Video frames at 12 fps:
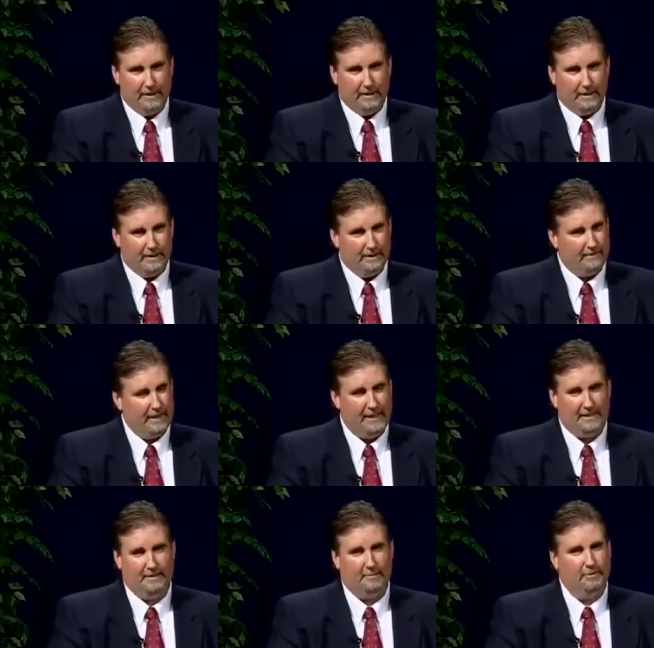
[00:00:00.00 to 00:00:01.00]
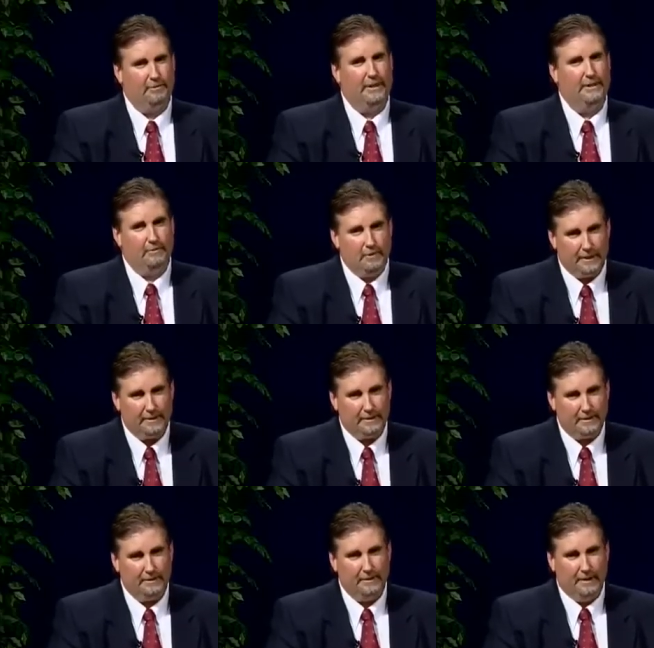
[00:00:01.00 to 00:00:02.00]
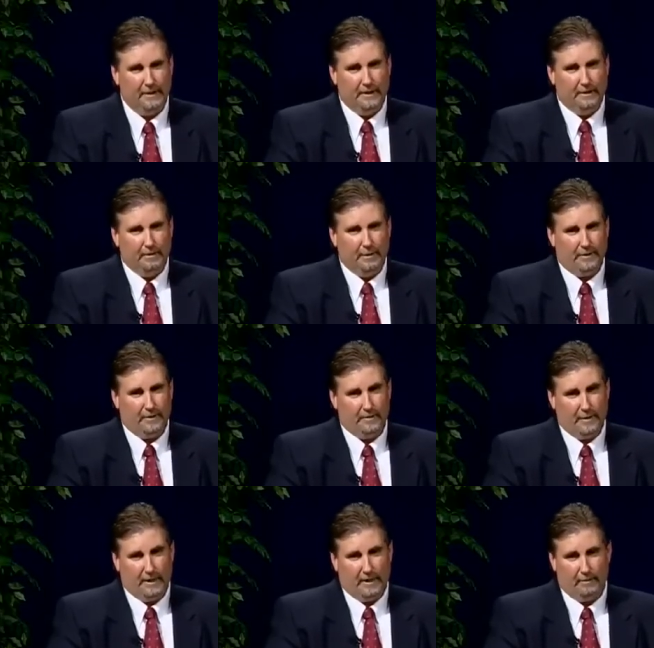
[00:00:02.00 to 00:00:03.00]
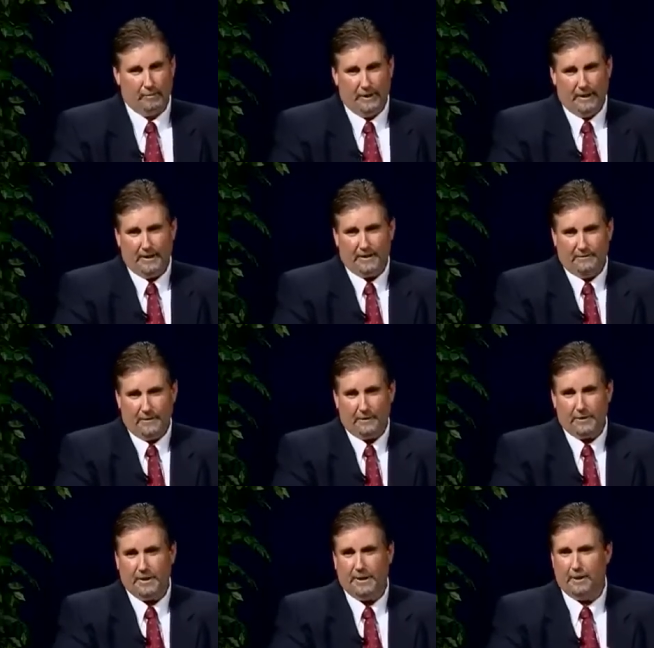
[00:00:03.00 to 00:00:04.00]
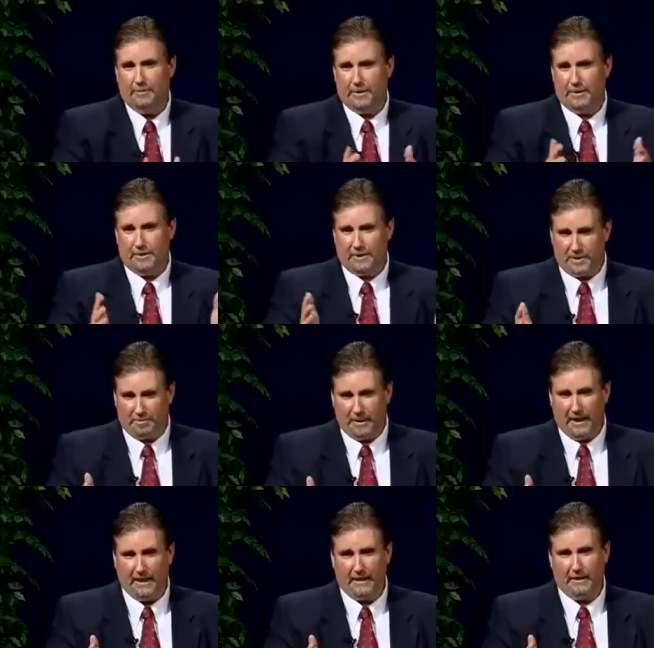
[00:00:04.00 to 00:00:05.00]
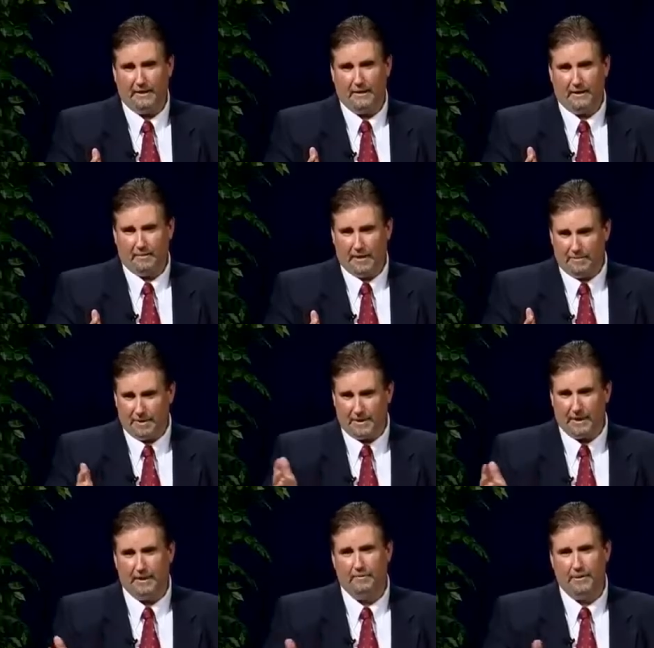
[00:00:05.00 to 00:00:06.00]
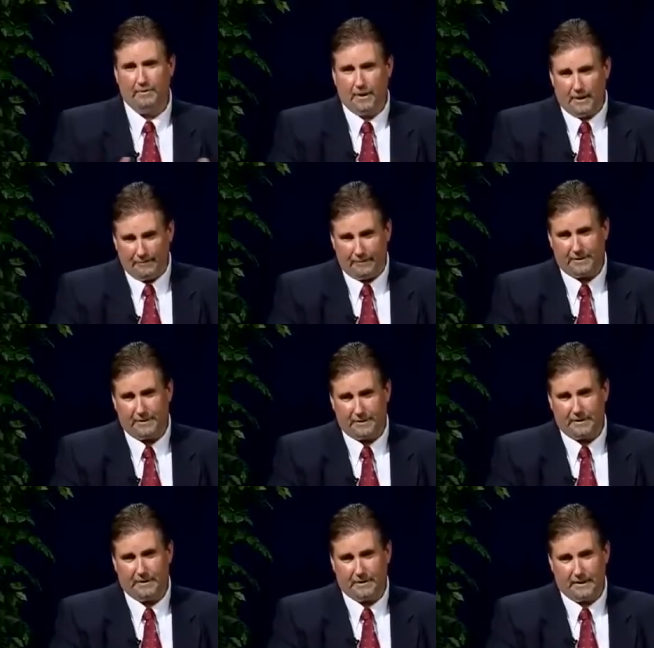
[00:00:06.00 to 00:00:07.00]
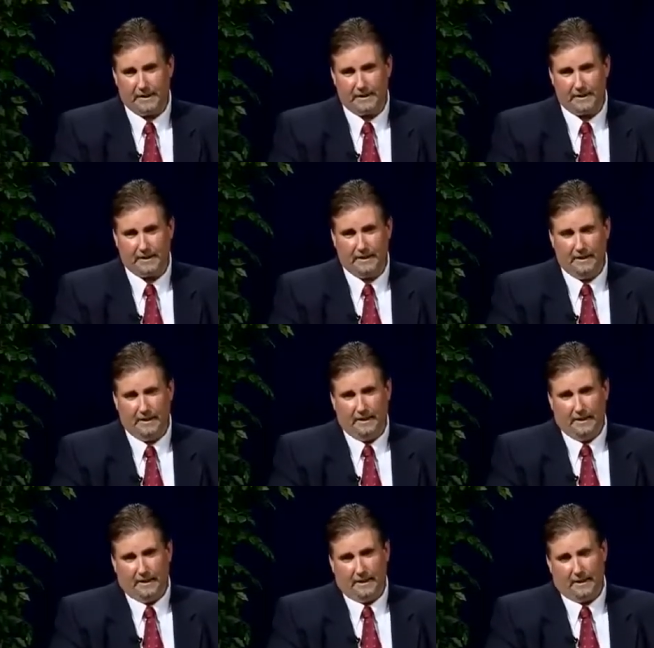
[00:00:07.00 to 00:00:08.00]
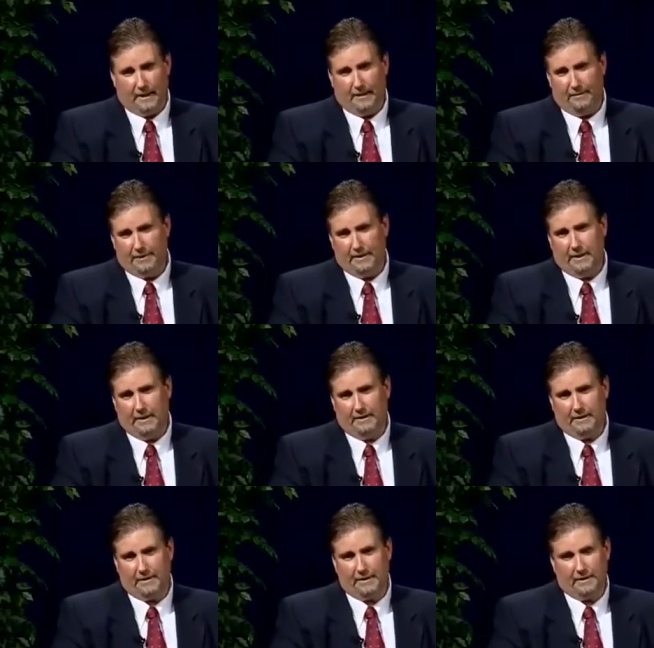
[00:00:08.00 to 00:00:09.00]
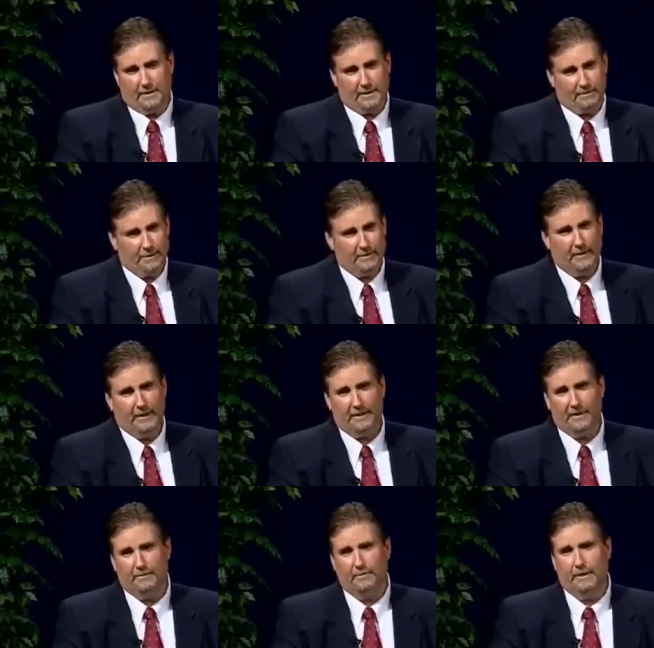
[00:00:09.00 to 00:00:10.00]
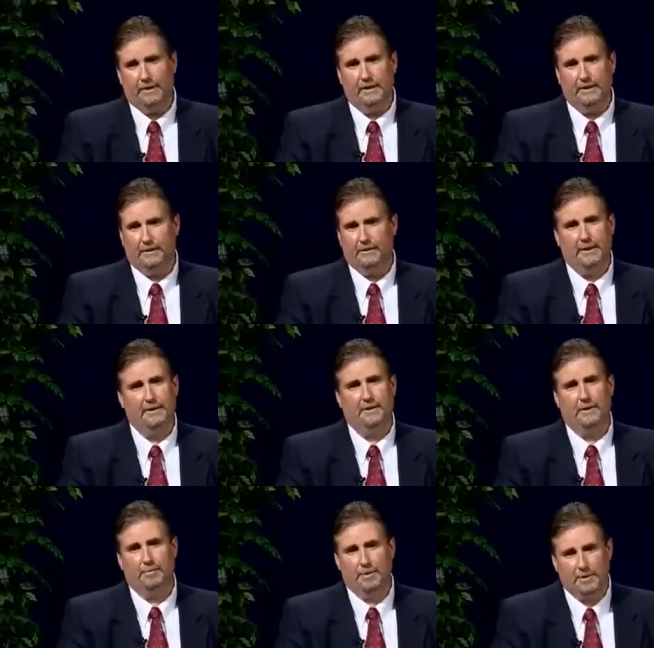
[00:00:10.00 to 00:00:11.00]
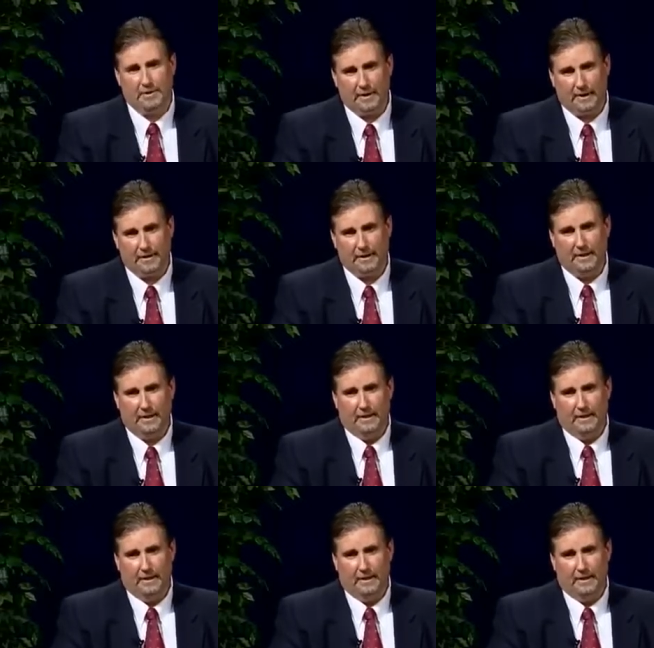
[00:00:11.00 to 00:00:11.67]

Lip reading: they've got some great want-to with them, and we need some folks to help us expand and maybe set up new offices and things. And I would tell you there's 3 things that we need to create superstars.